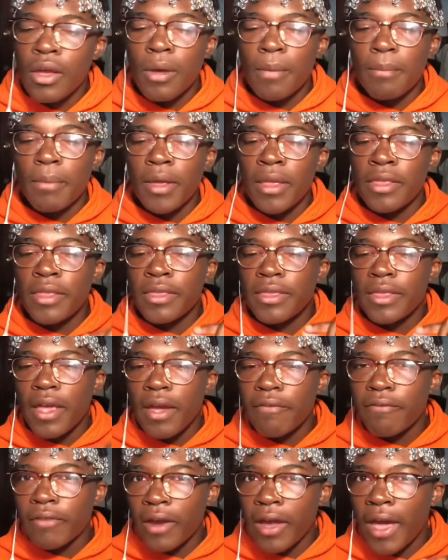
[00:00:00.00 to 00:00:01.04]
But
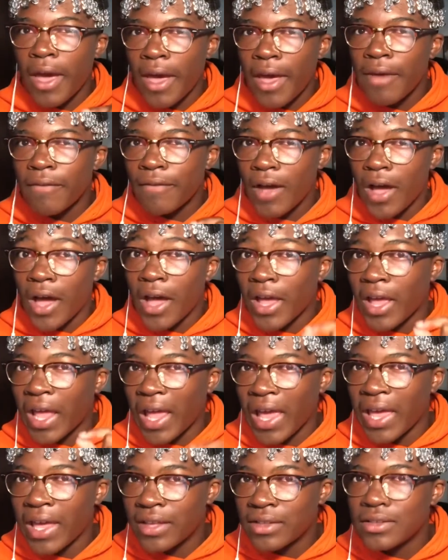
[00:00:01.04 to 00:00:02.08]
never have I
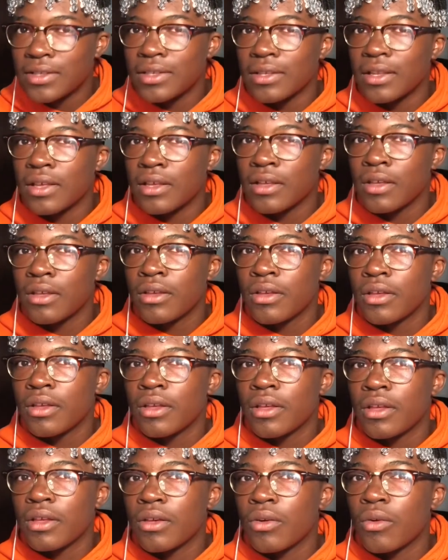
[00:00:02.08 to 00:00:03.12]
eaten it
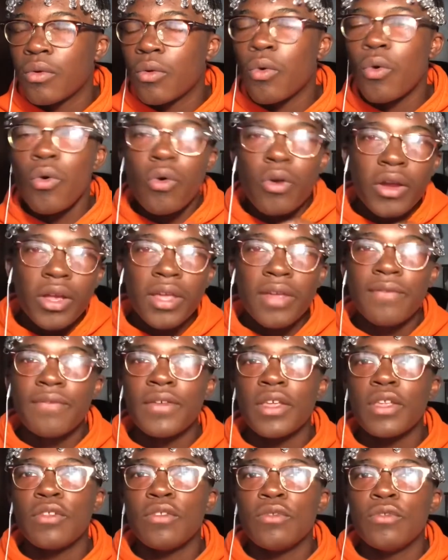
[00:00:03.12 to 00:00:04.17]
or
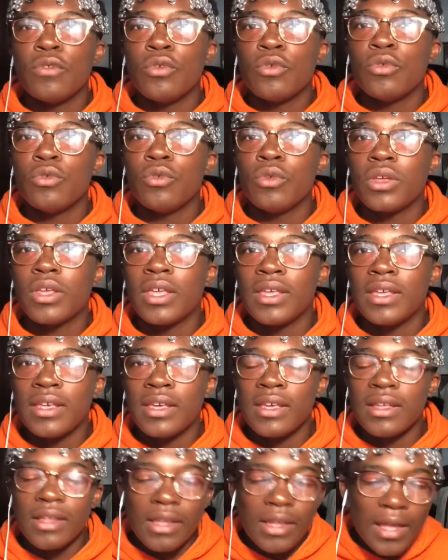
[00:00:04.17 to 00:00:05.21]
even knew you could
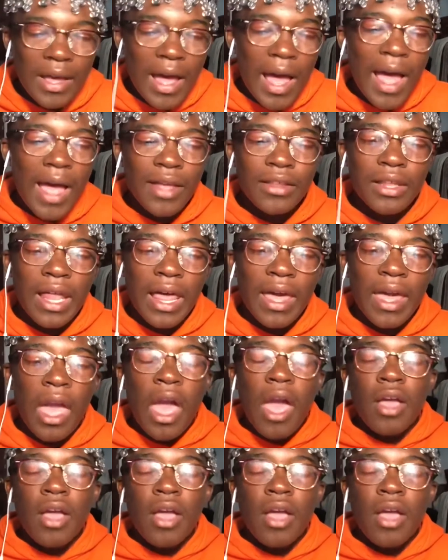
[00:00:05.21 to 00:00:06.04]
eat it.